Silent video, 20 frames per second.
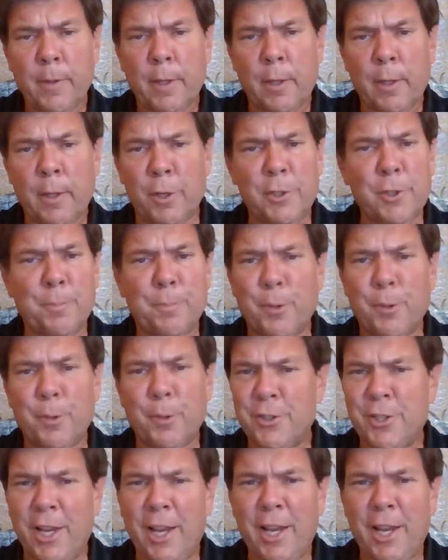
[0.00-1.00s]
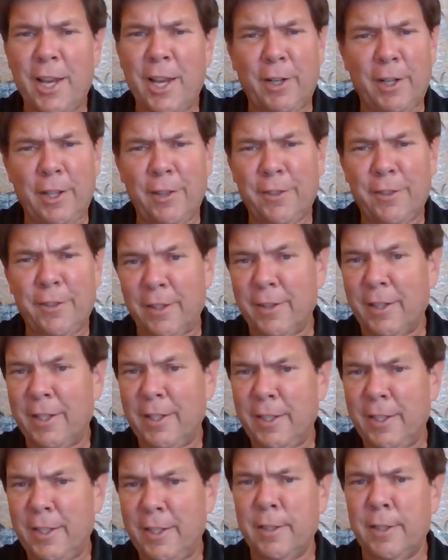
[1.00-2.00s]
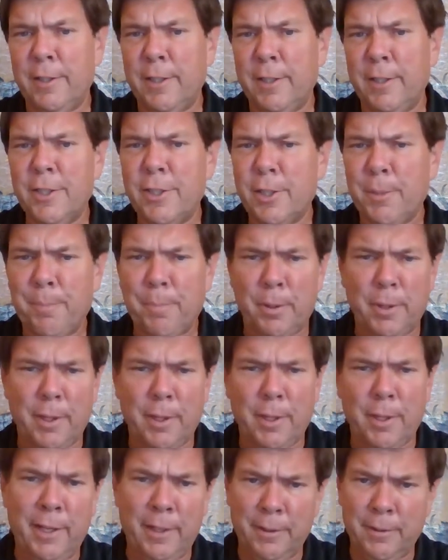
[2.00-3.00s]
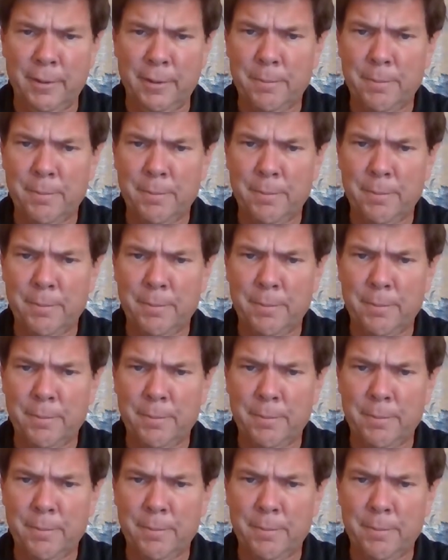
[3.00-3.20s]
It wasn't per se of anything that he did. This is a plan.